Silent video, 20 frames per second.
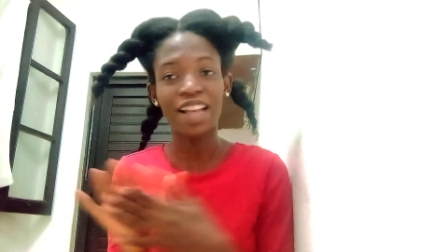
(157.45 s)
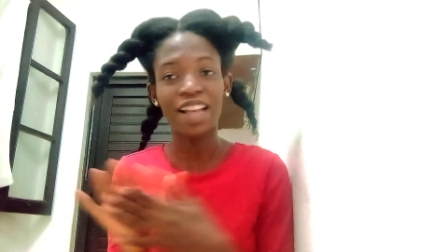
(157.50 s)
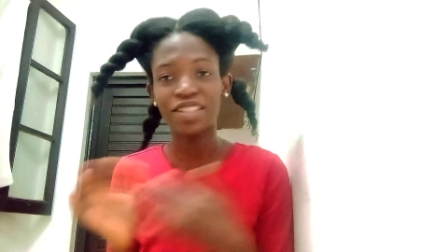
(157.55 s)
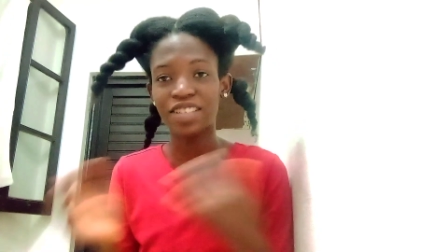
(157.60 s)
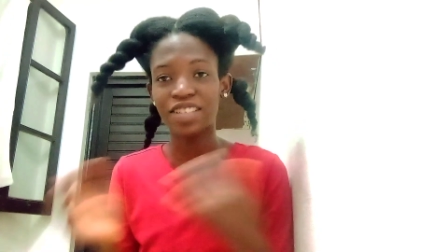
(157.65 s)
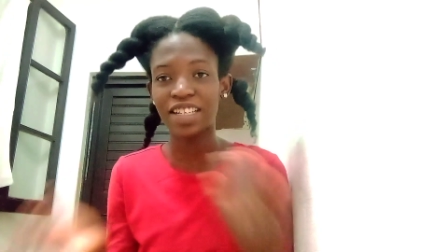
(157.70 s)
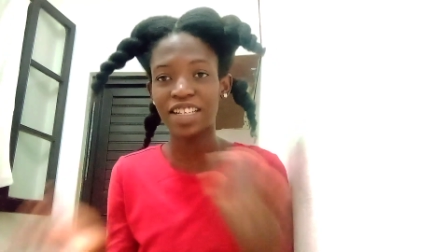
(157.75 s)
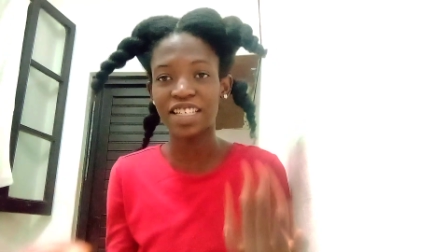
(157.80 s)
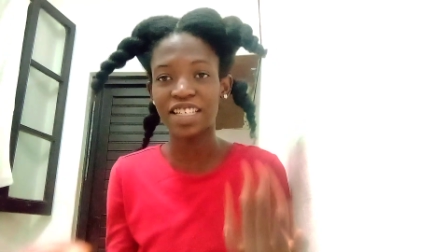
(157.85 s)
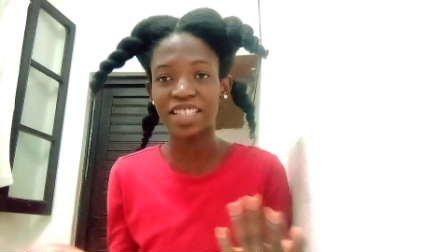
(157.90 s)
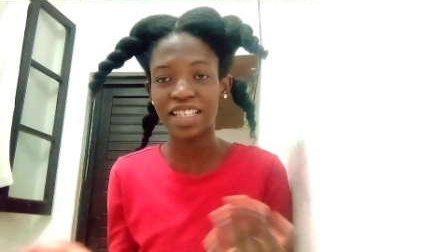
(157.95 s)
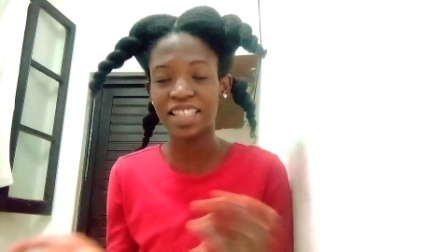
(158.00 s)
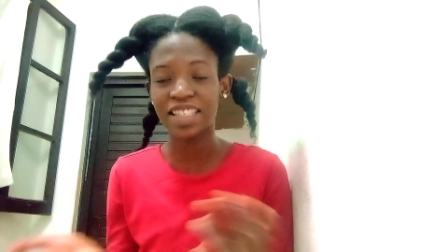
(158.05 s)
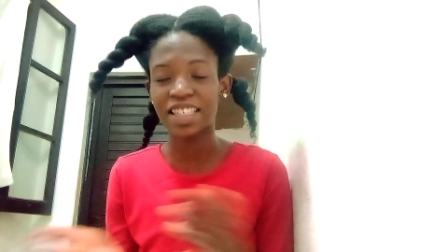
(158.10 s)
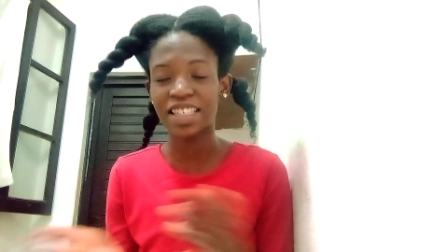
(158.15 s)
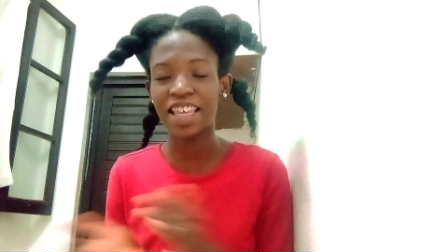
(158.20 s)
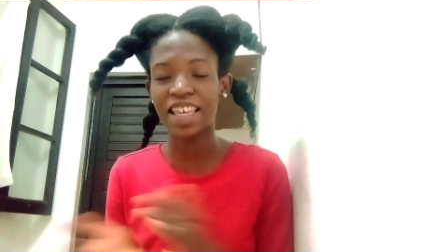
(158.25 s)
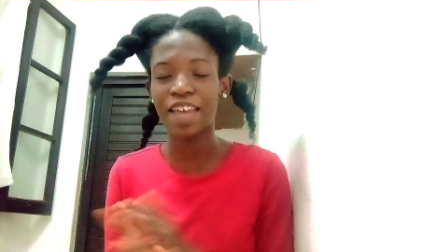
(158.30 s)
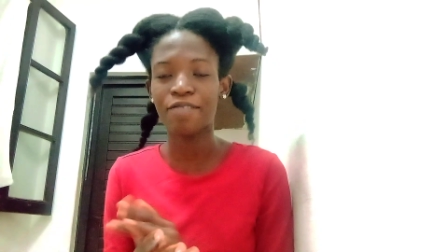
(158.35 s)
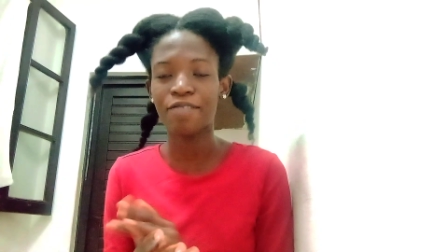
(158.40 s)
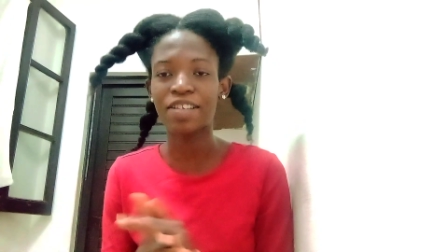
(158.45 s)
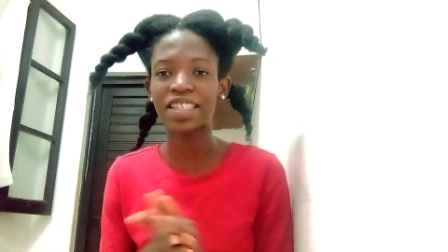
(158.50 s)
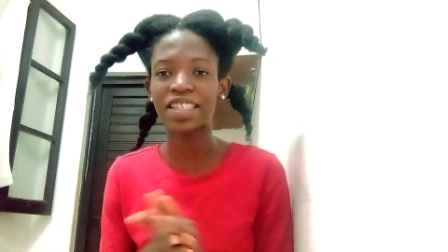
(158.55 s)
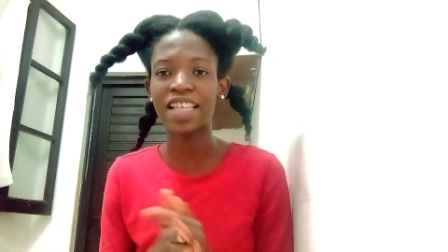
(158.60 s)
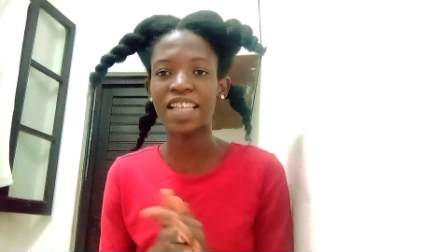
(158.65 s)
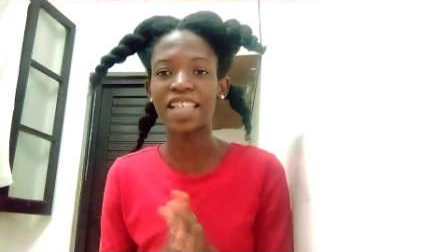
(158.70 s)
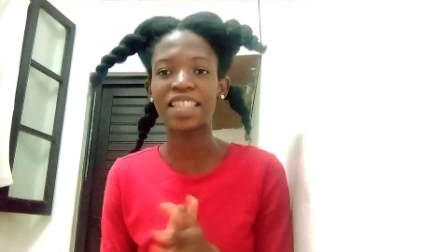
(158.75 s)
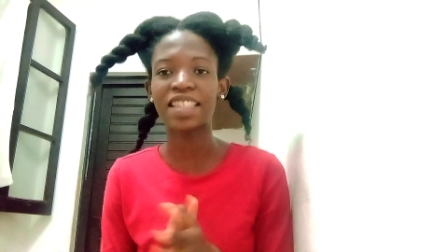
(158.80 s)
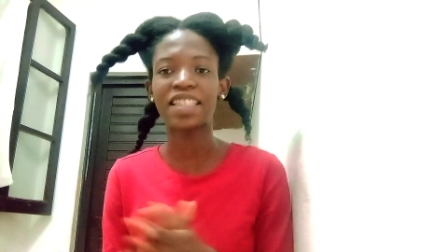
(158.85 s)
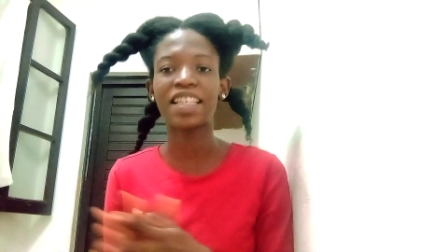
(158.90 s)
Actually just came
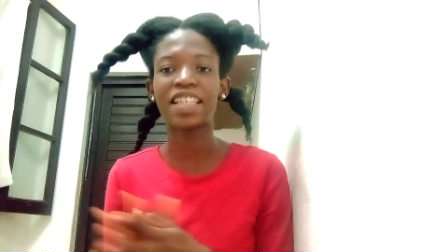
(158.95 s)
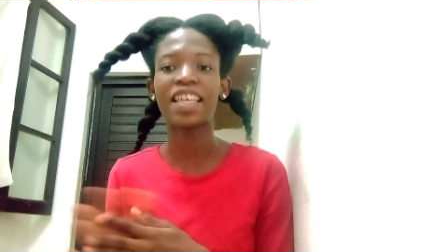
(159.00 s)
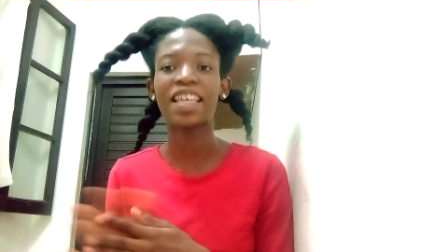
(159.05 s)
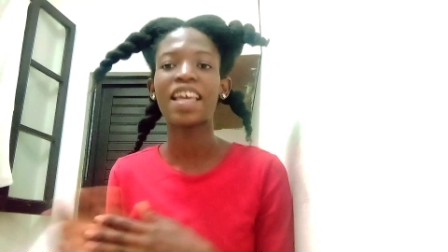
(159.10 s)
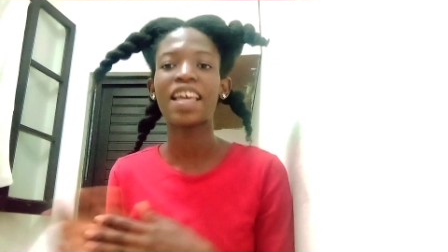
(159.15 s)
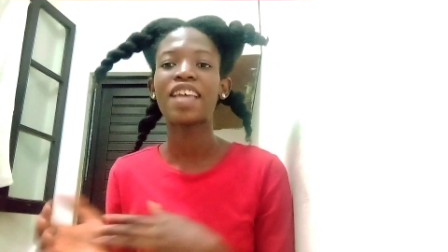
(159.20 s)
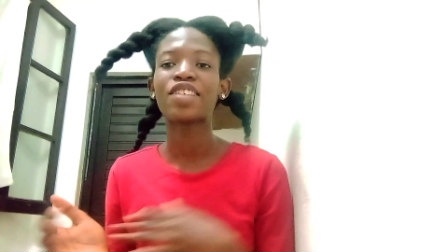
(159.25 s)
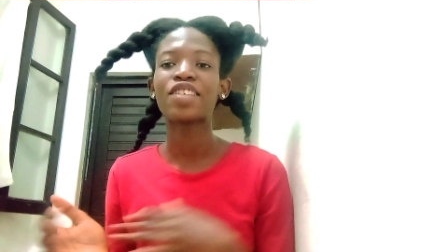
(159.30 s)
recently,